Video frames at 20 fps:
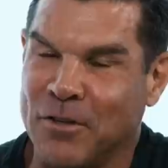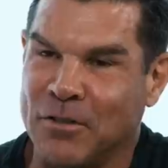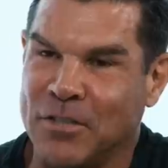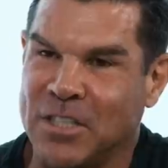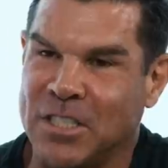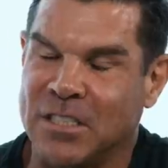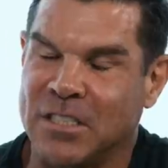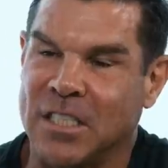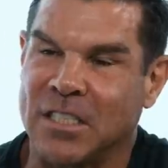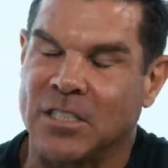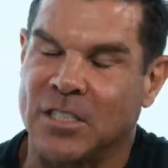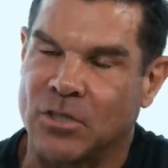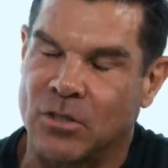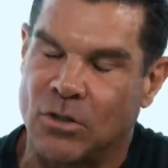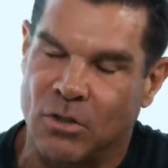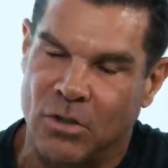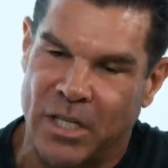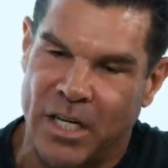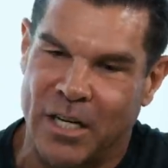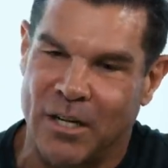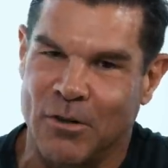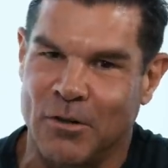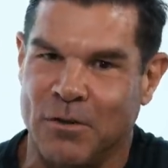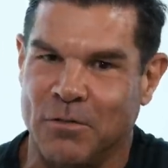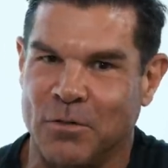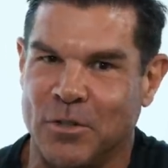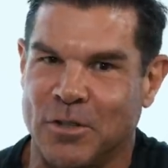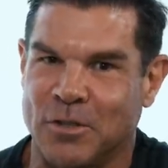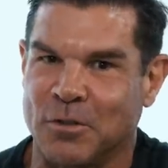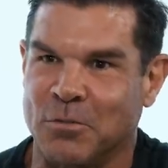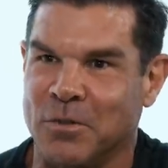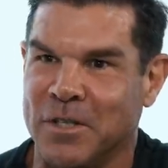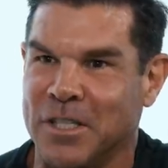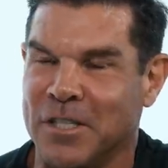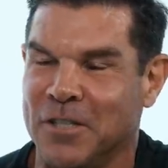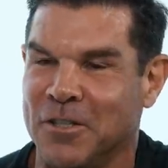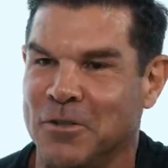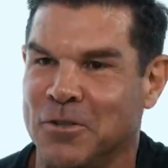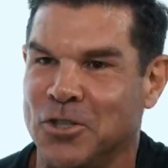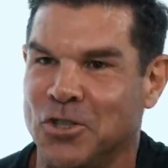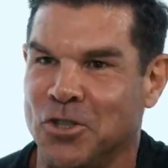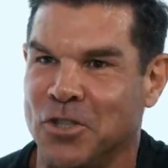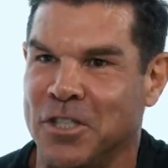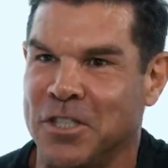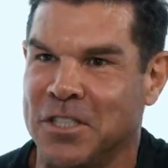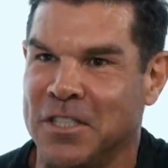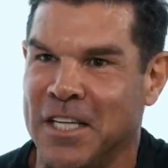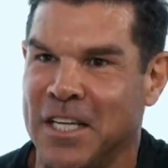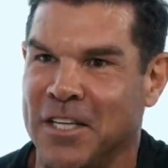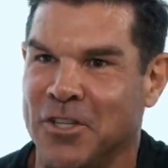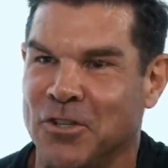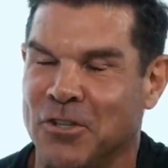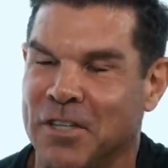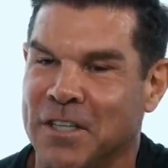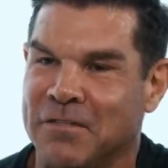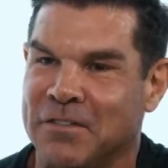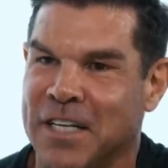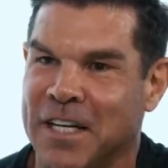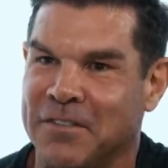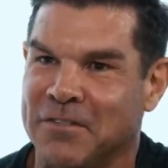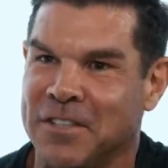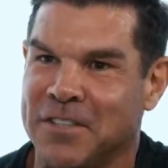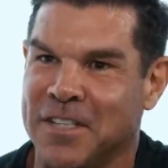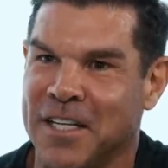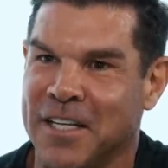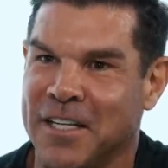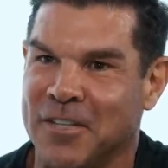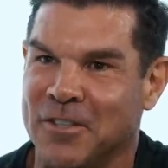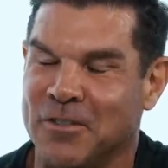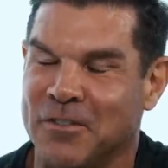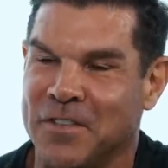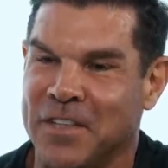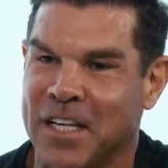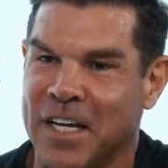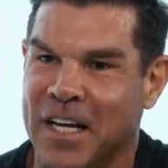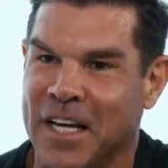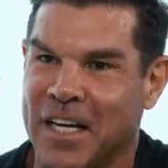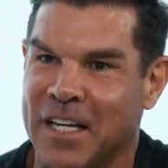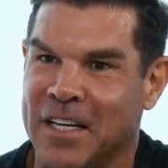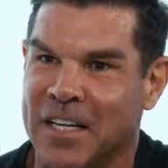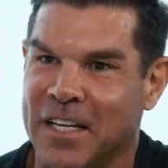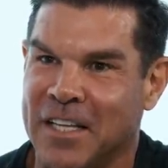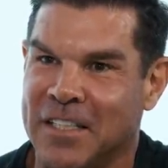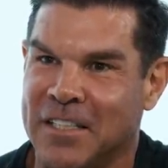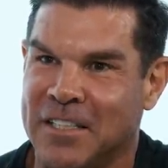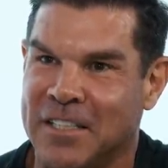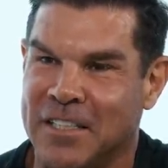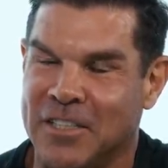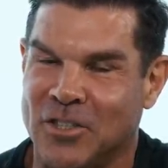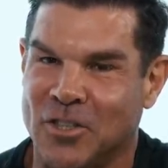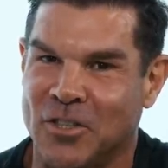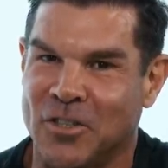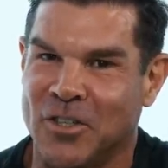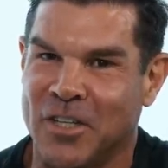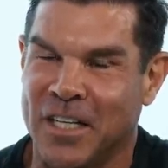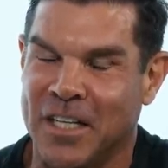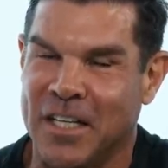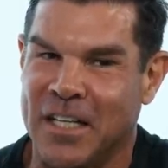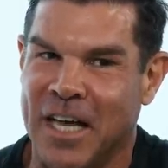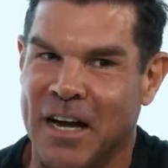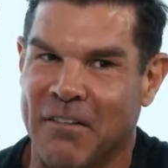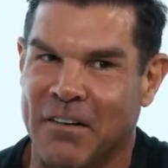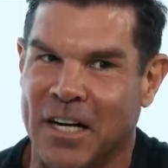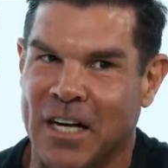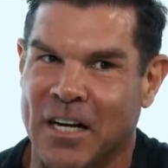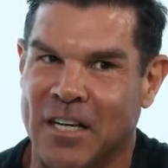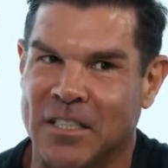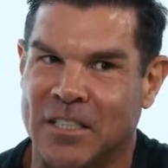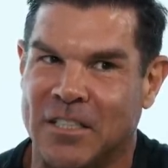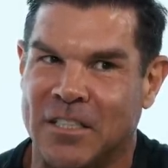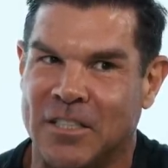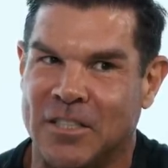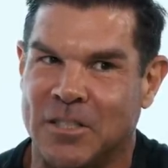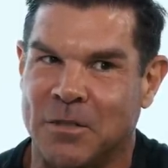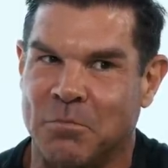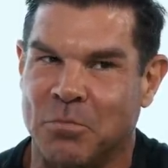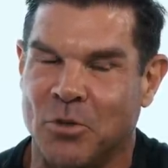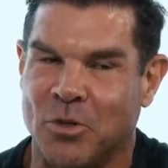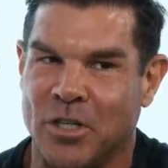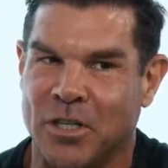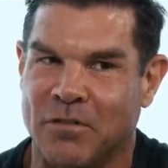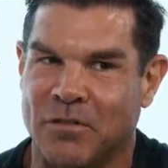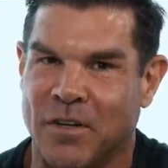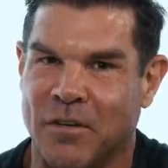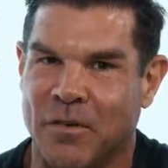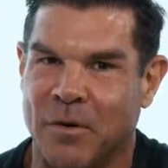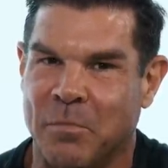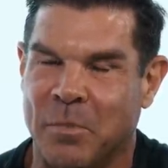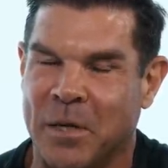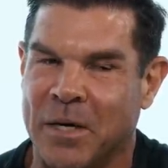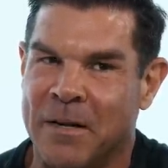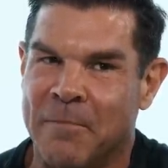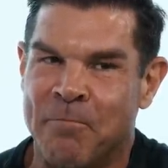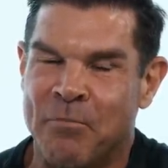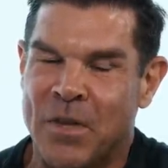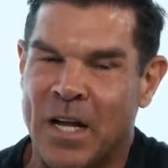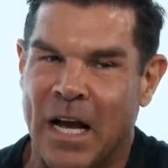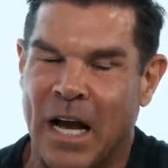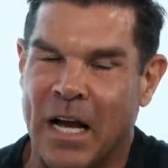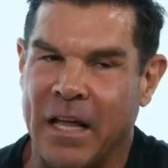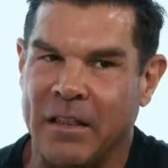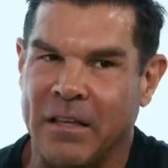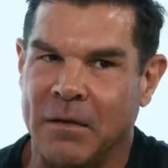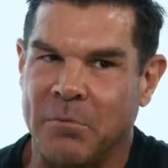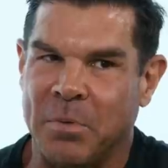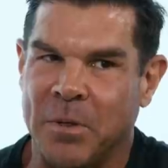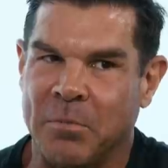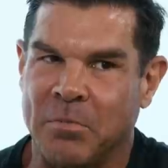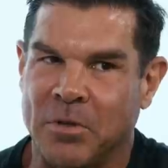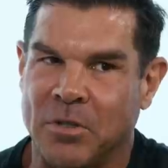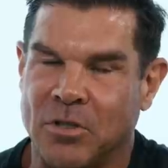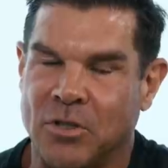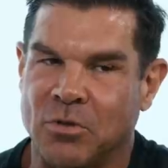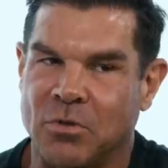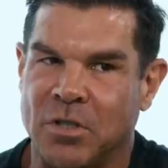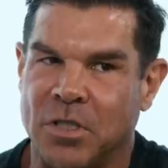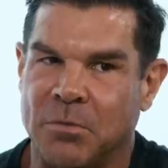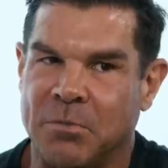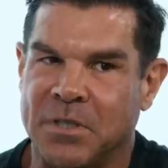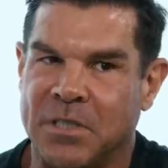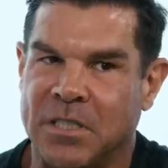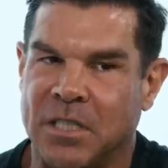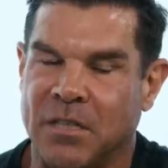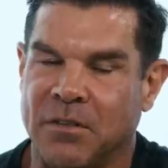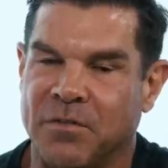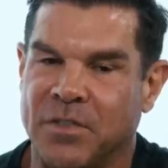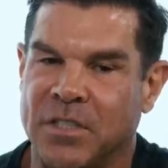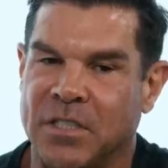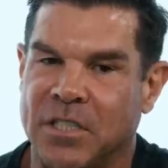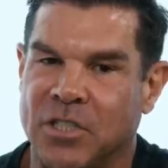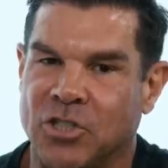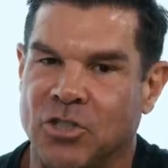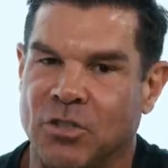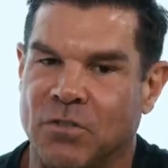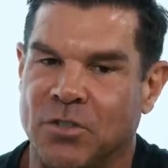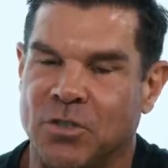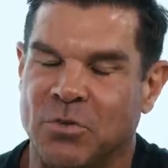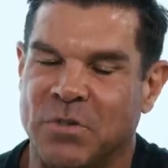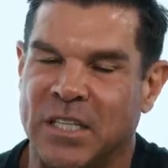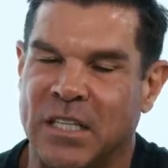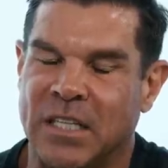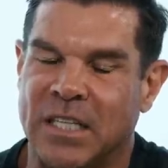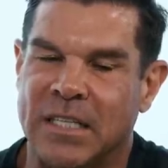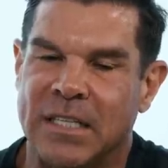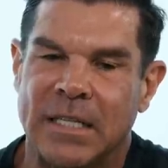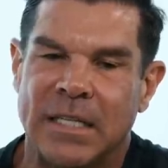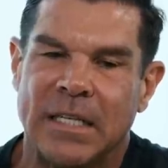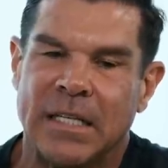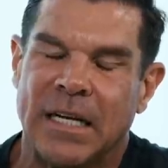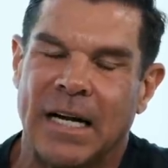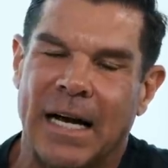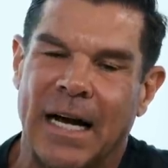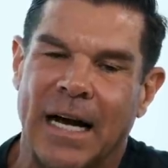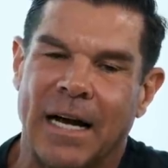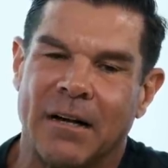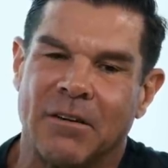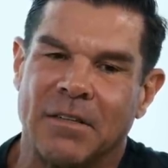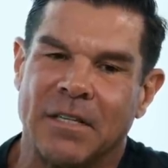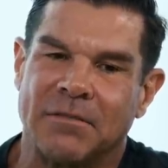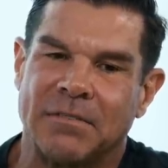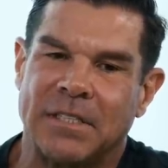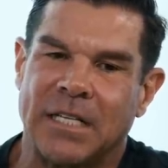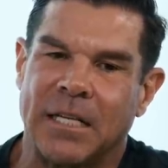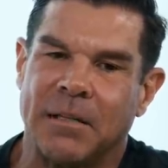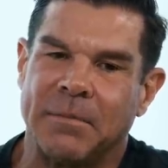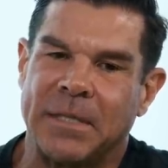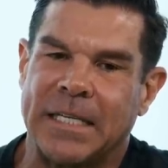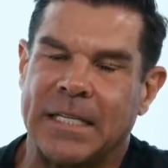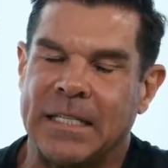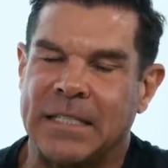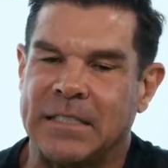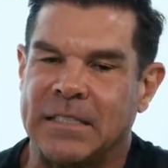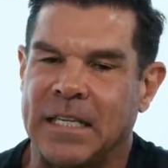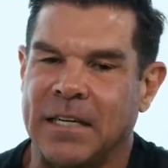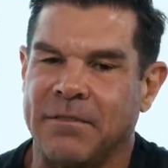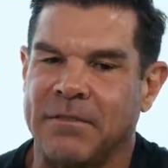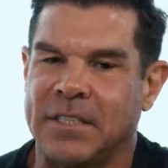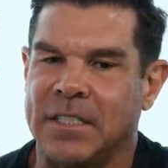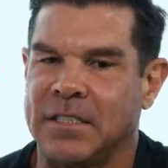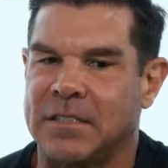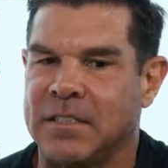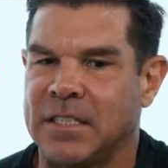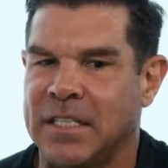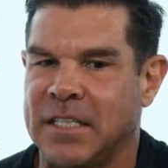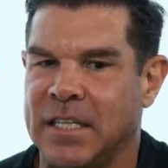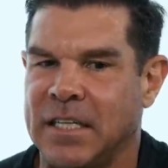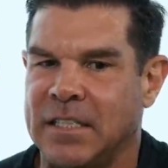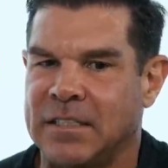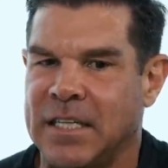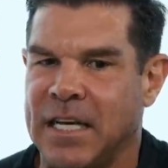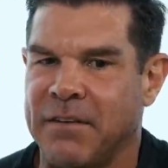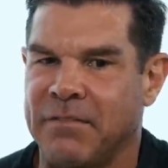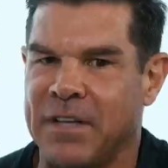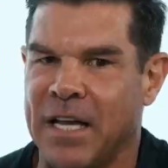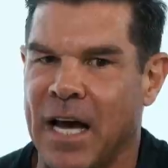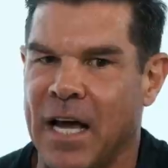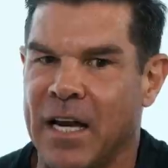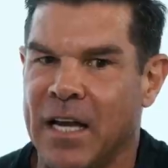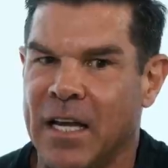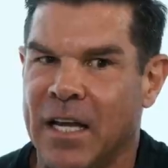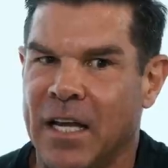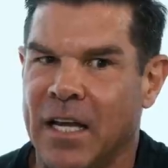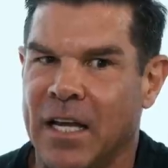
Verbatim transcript: knows she's like, just go get it over with so we can go enjoy the yeah. day and you don't have to have this hanging over your head. Right. And of she's course. so in that regard, she's supportive of it. But I think people are doing themselves a disservice when they're like, ah, I don't have time. The kids have this, the kids have that.